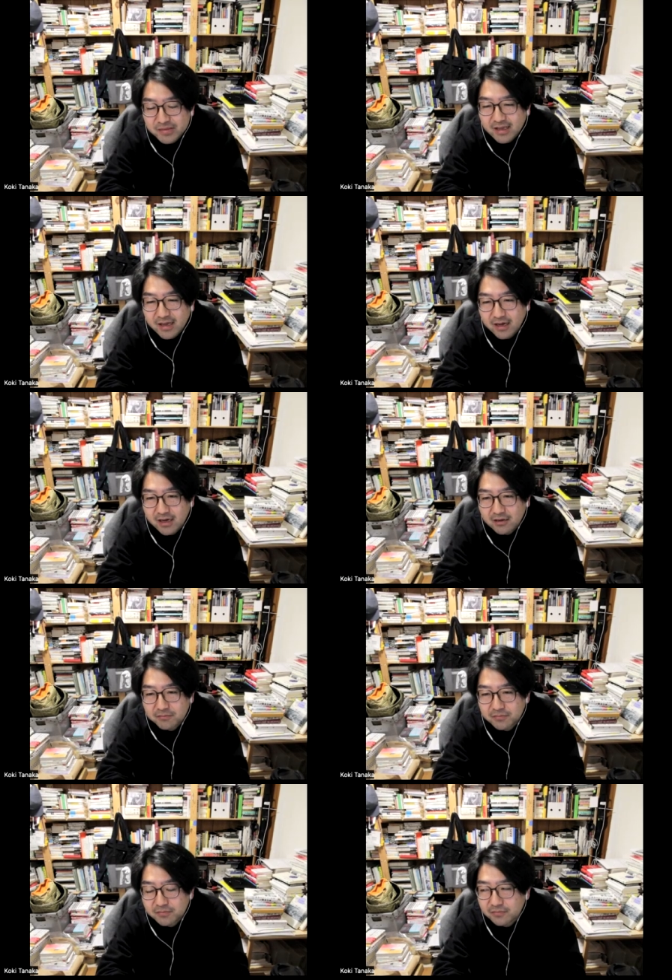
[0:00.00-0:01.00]

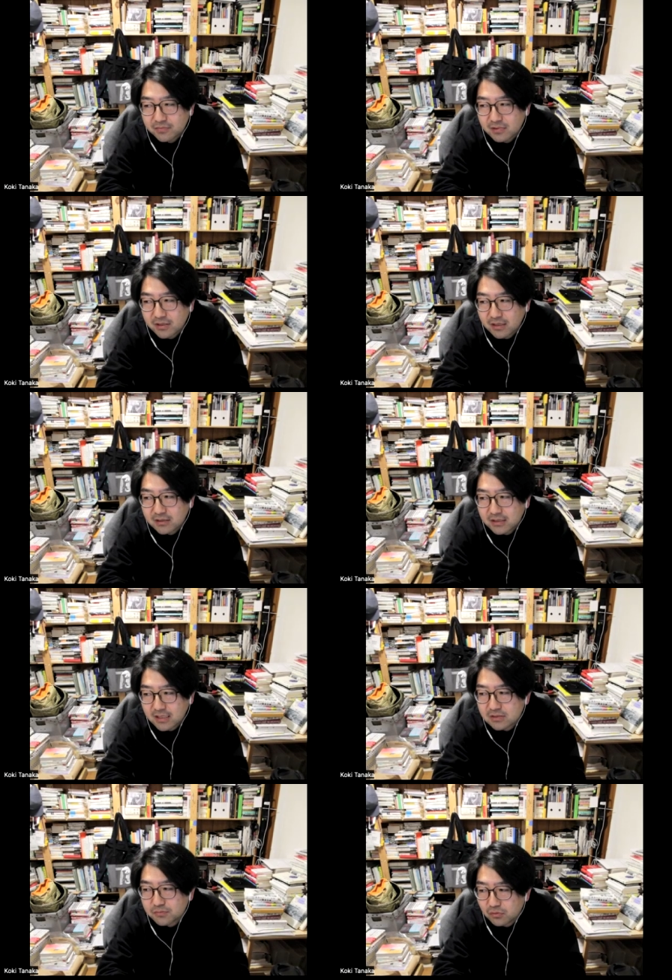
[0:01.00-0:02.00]
And
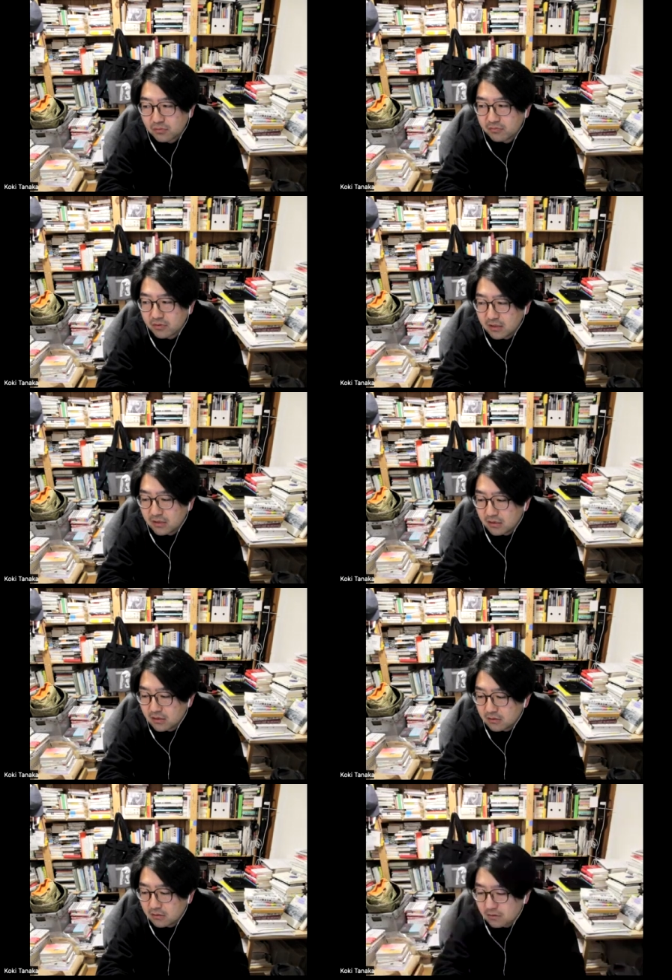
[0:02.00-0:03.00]
that's
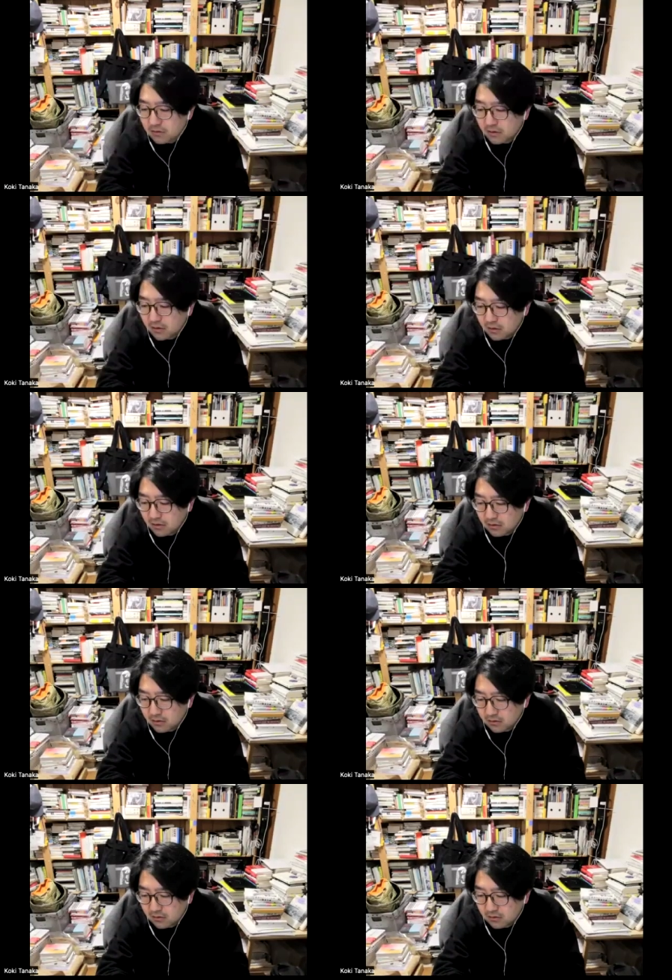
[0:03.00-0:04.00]
probably
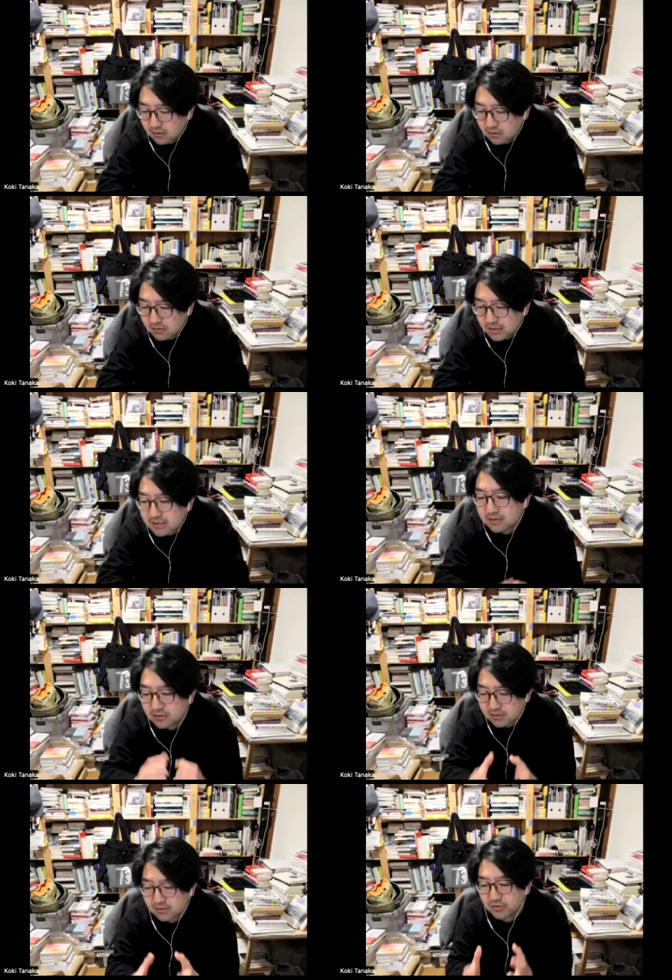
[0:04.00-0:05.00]
that's
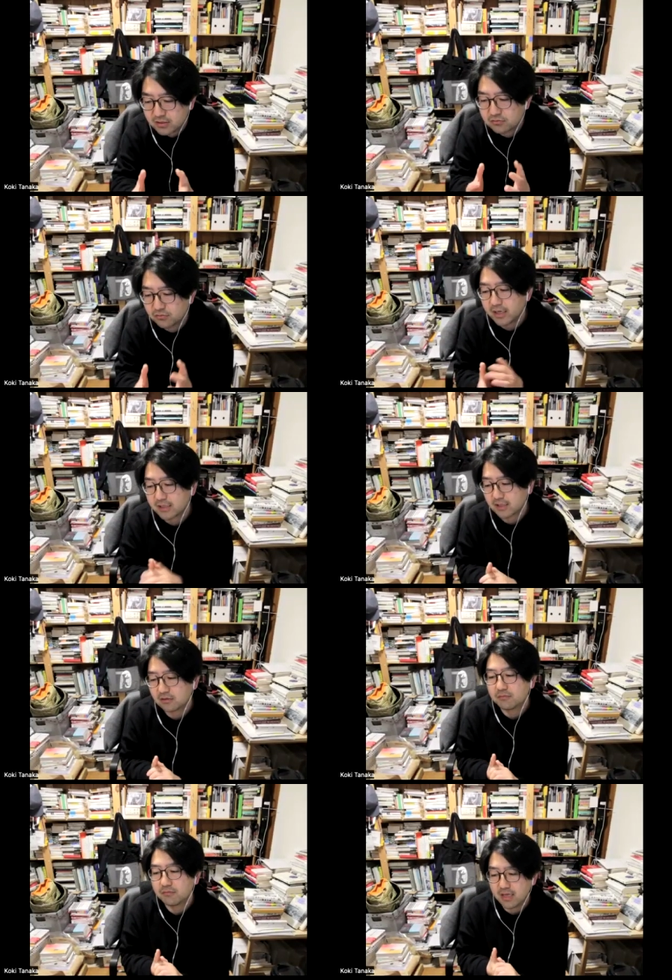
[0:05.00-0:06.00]
the reason why I
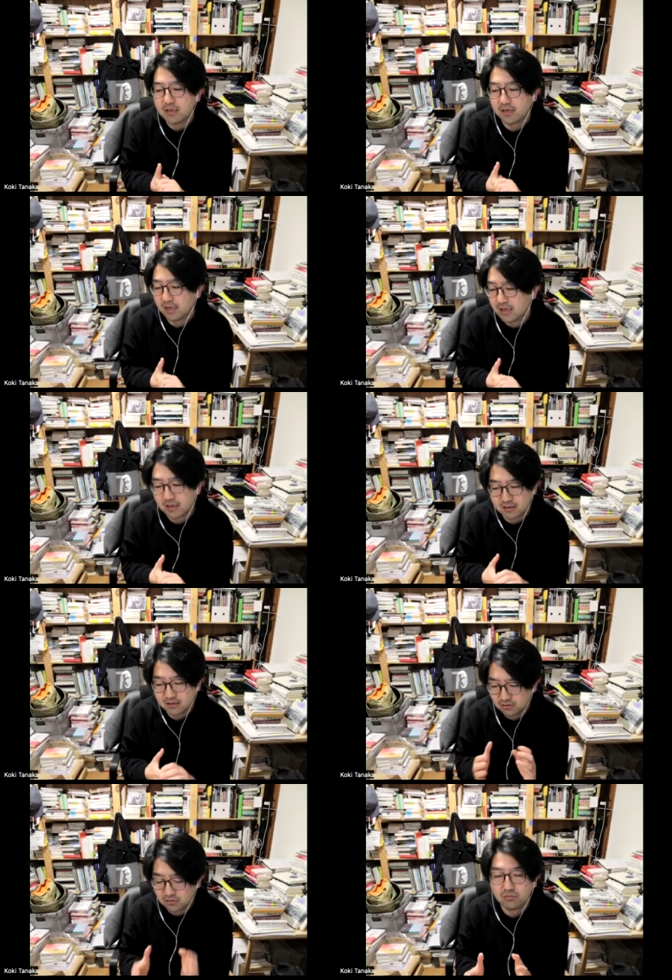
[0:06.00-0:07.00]
didn't make any
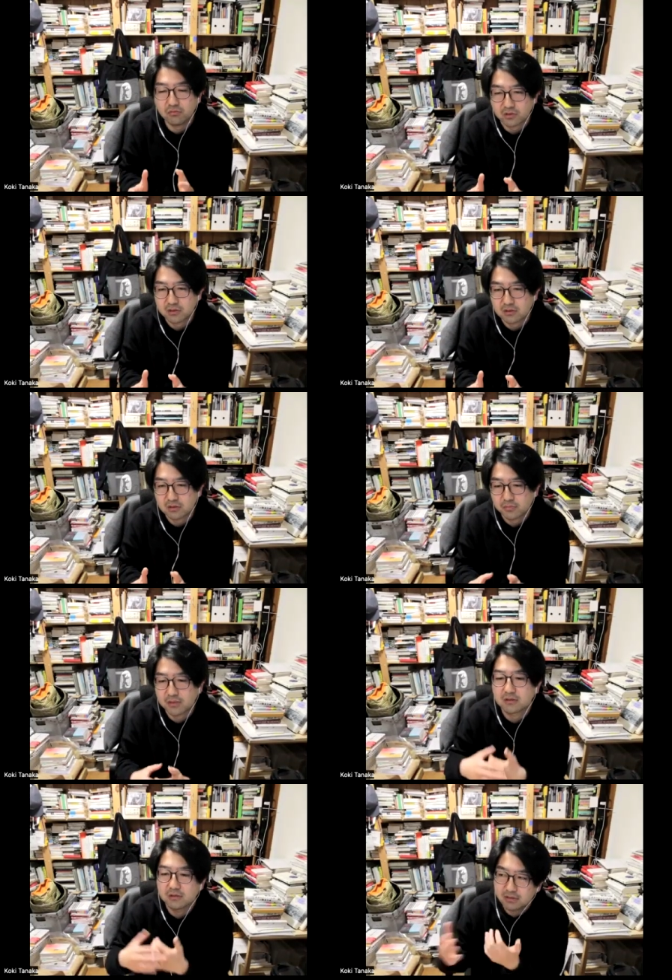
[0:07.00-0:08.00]
new work. But
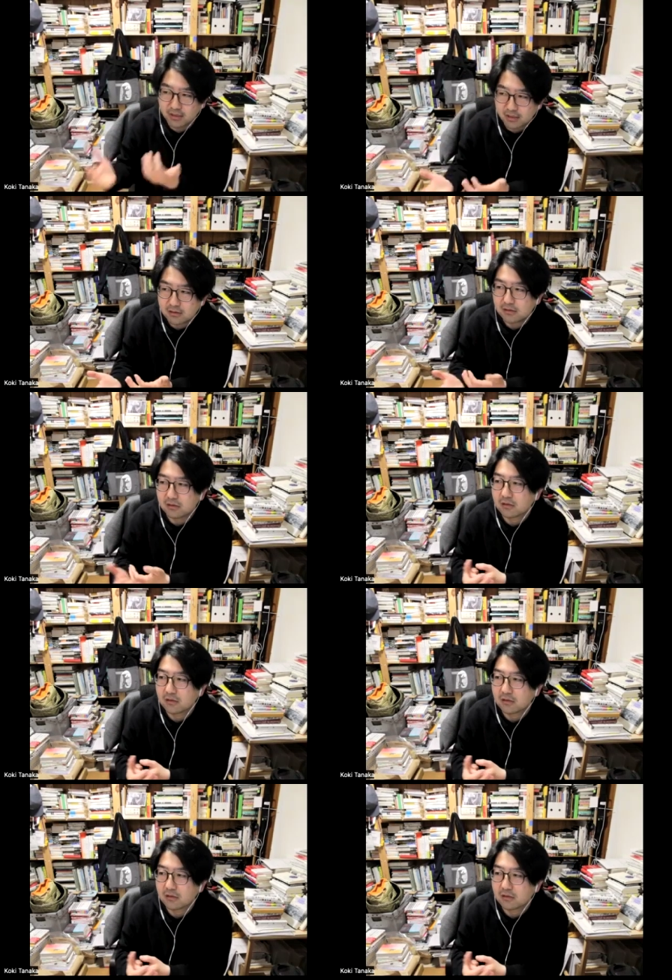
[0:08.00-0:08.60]
then